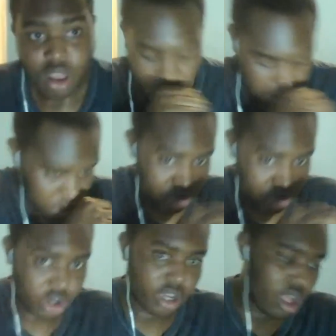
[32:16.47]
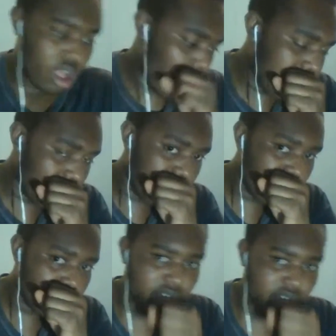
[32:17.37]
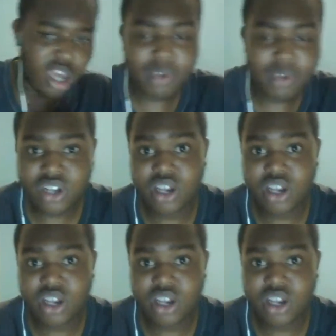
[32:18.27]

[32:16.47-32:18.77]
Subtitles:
Sorry. Yeah, I'd basically